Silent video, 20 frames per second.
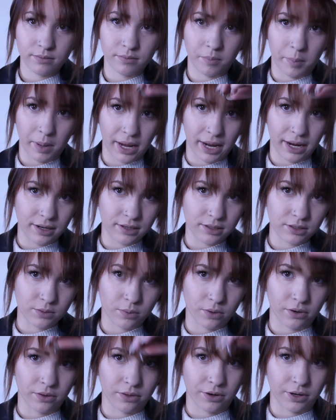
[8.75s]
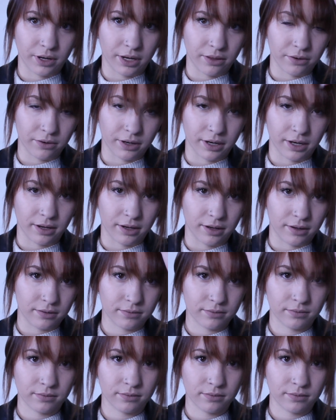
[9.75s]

bangs where they're either gonna